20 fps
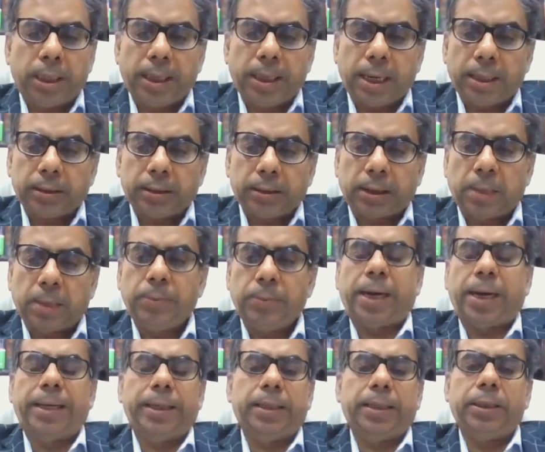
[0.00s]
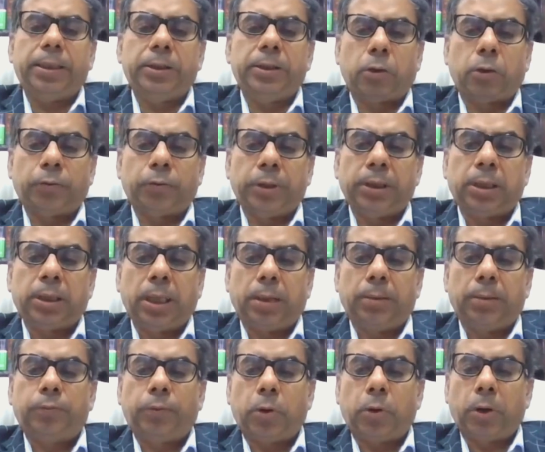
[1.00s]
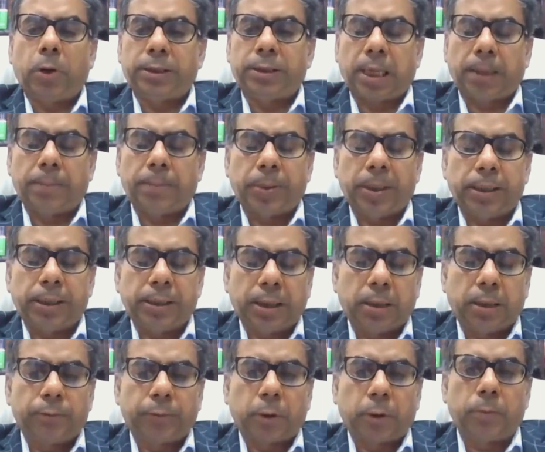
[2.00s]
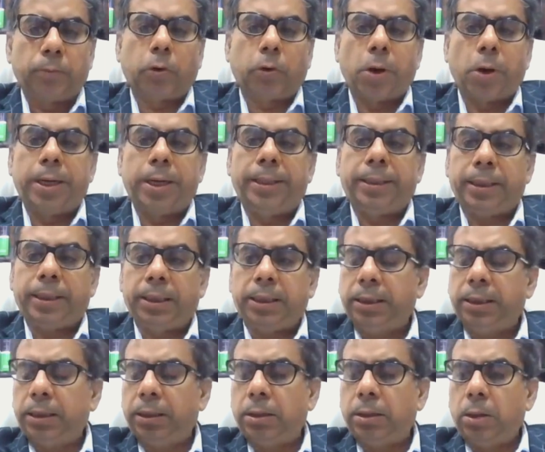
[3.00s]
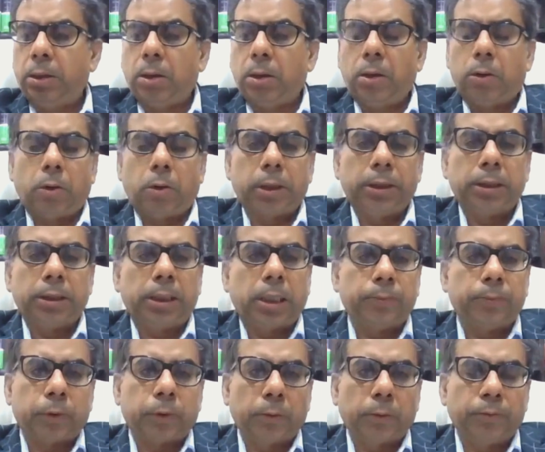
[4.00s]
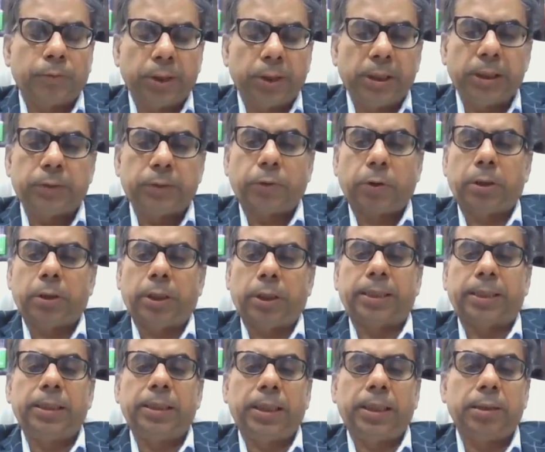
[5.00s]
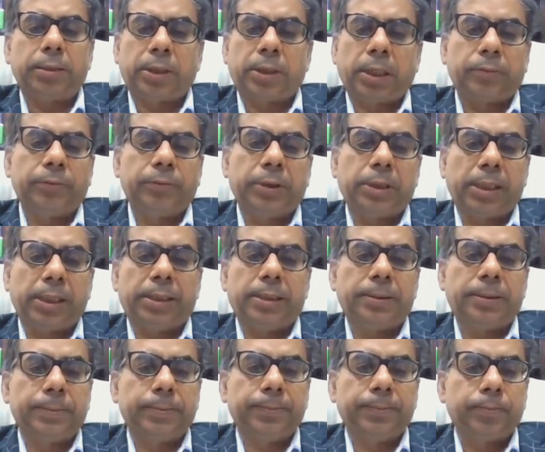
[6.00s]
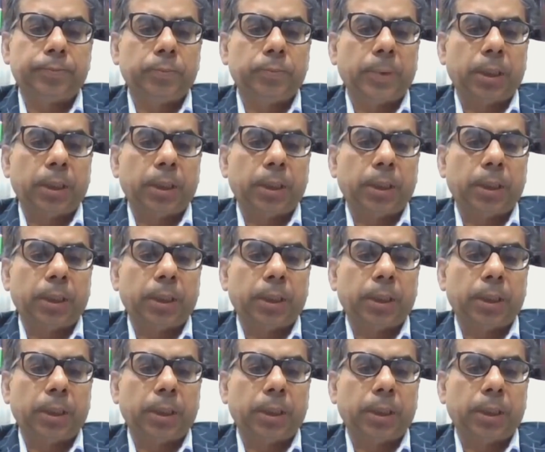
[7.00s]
there are some categories of income, for example, income from royalty or income from fees for technical services,